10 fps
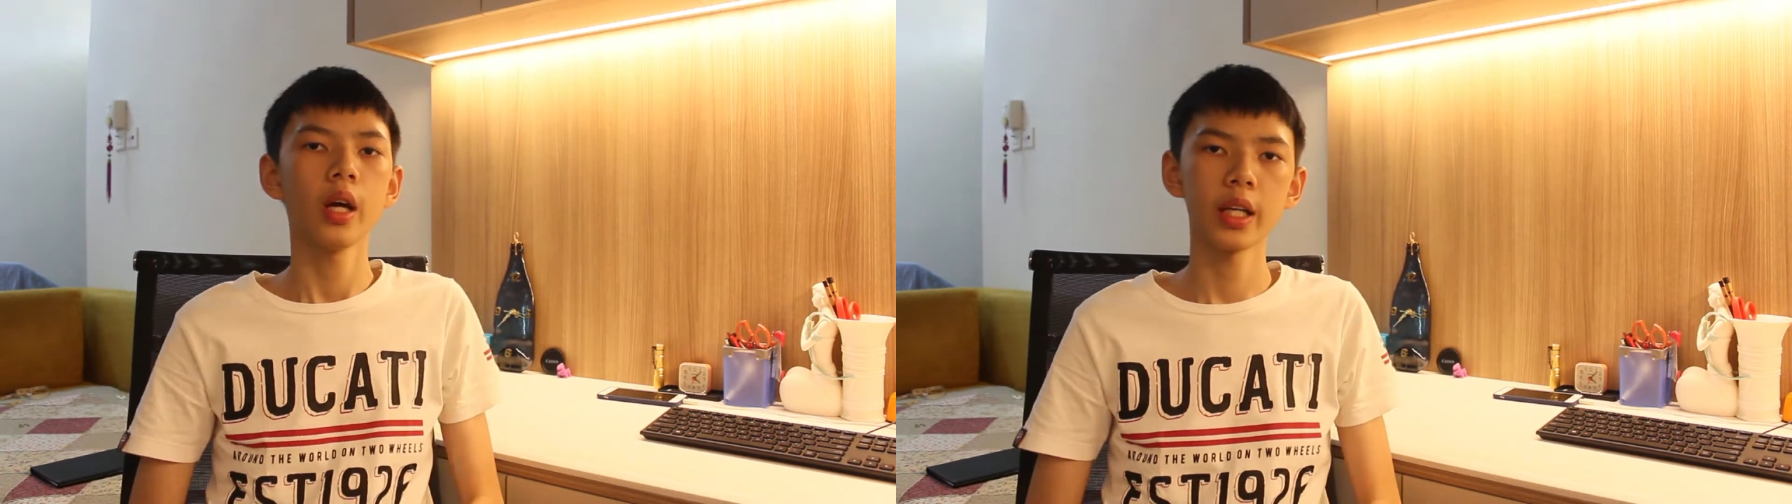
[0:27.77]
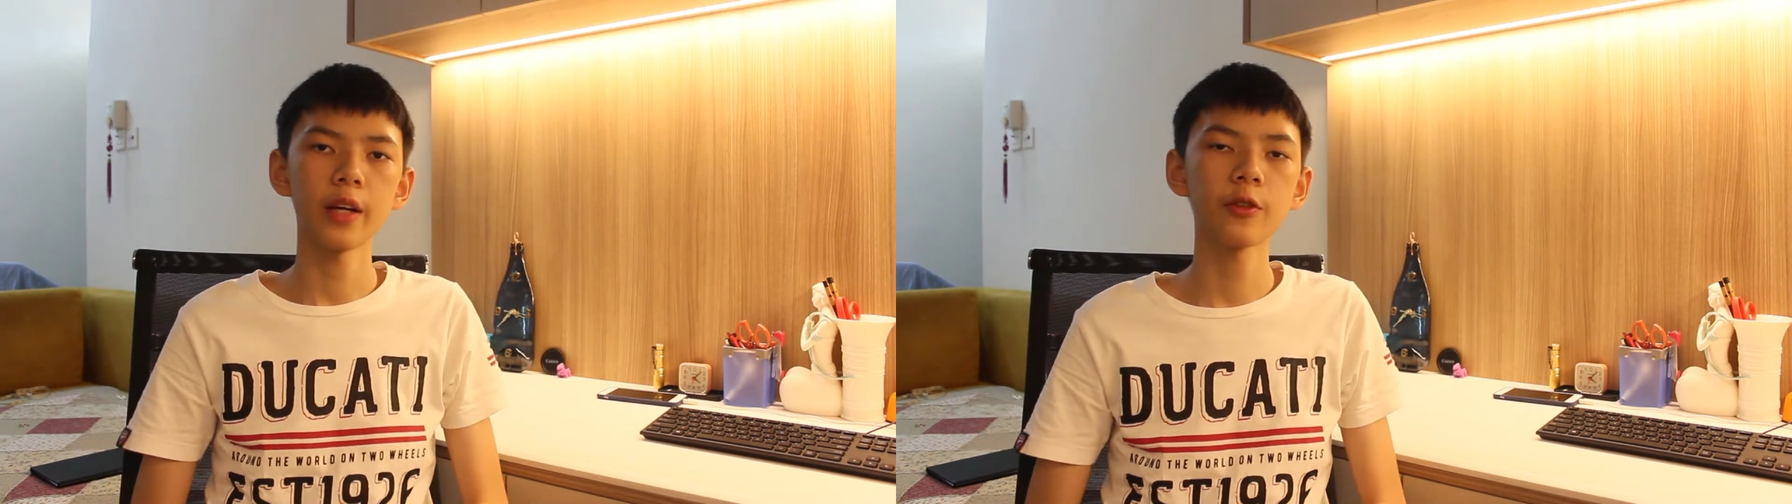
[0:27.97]

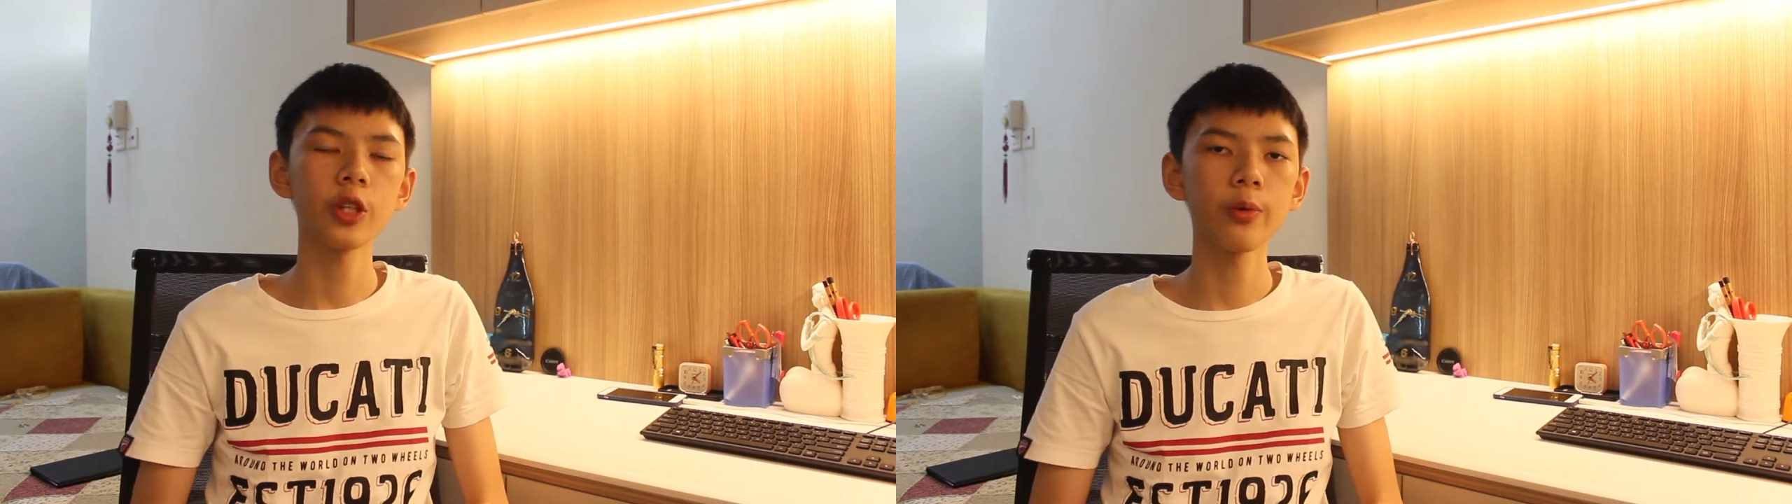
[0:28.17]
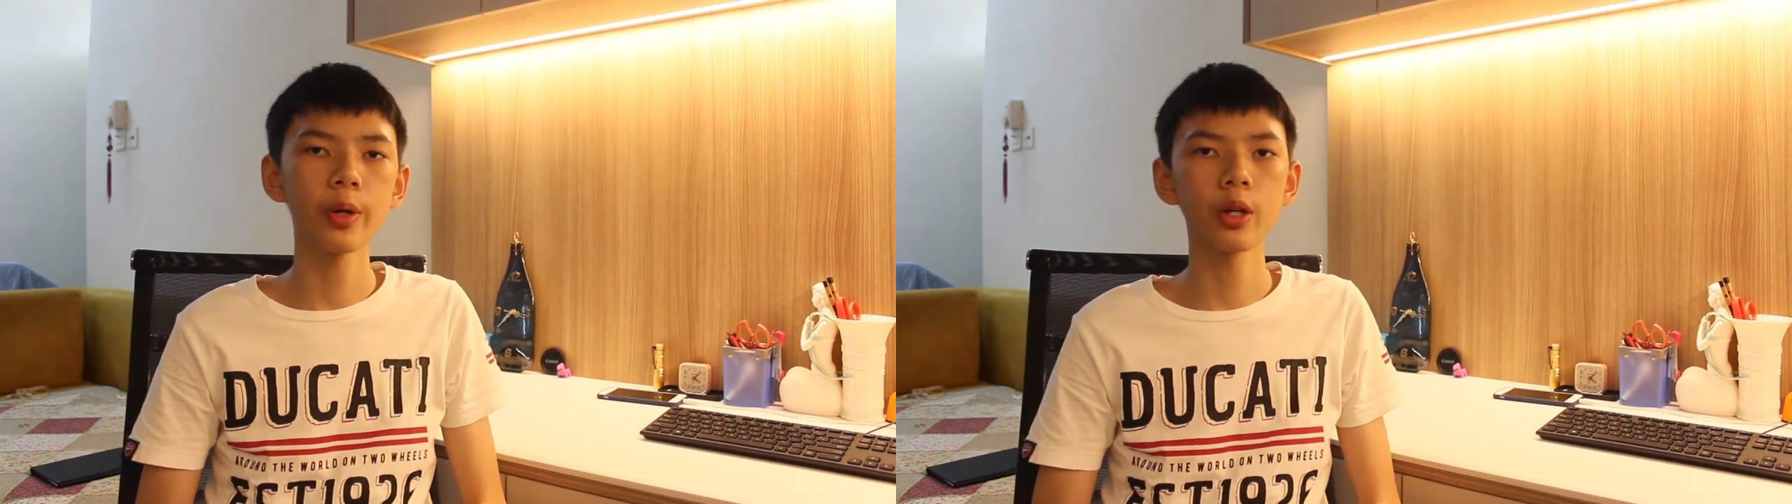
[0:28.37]
And after
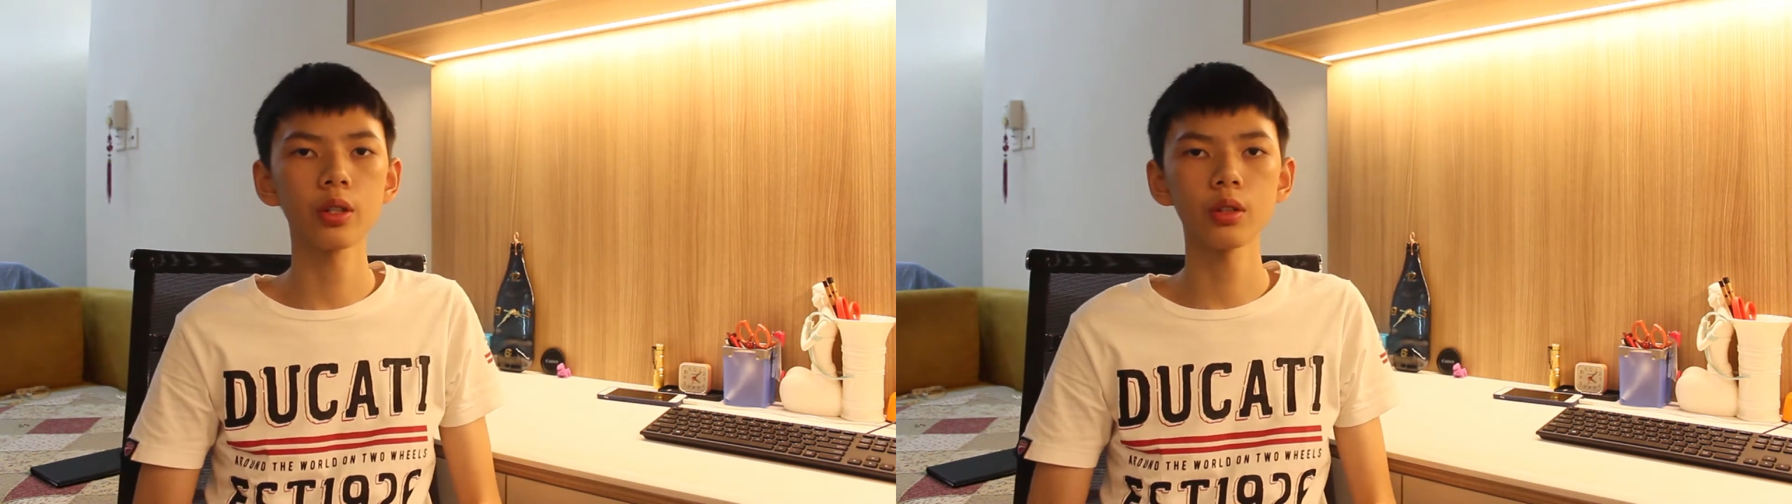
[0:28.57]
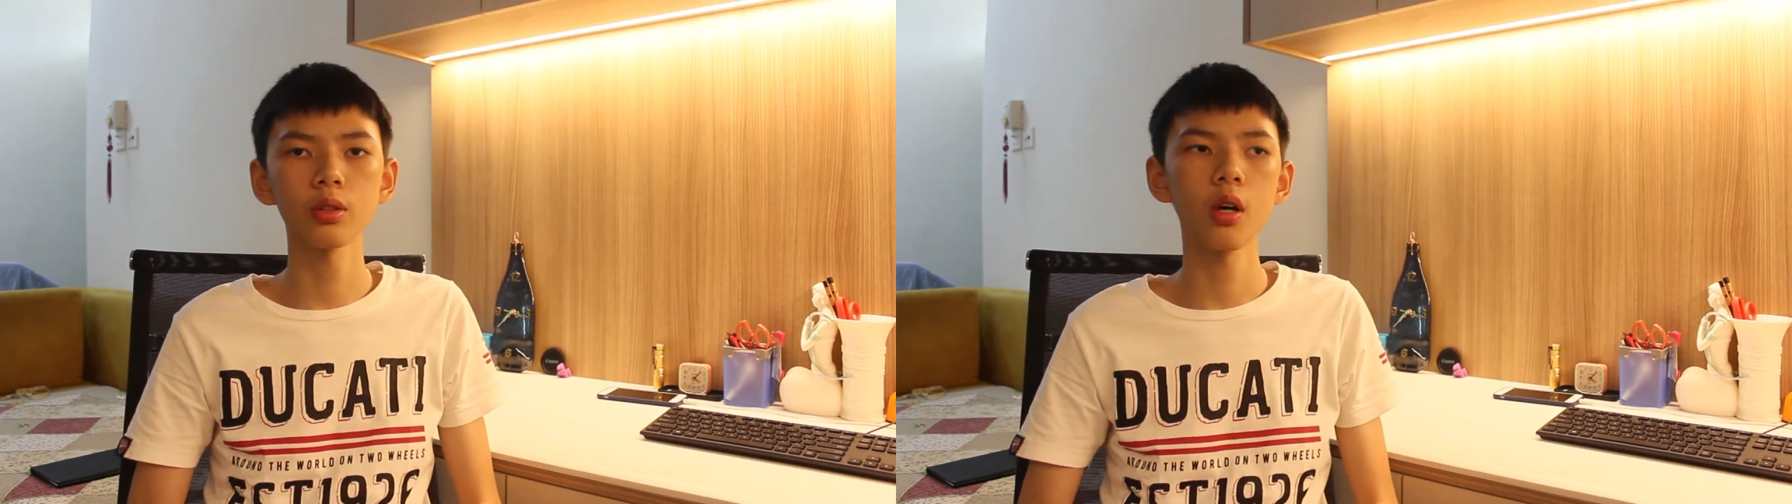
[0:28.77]
the
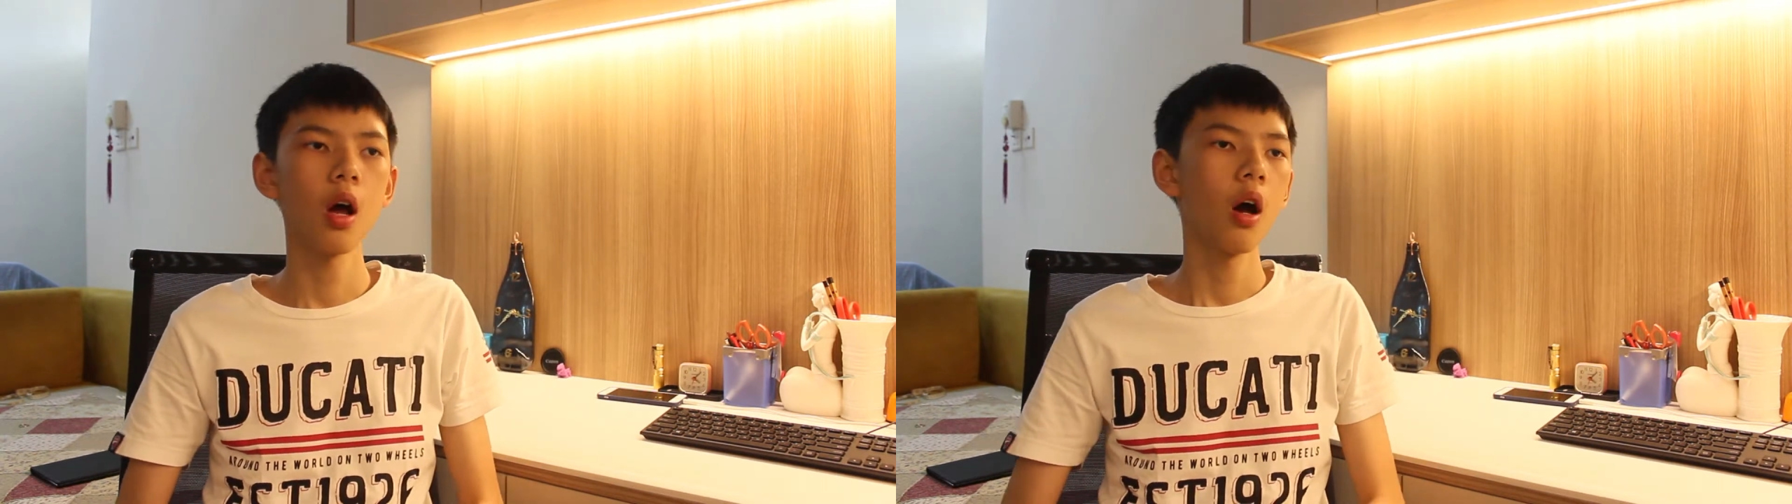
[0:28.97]
rehearsal,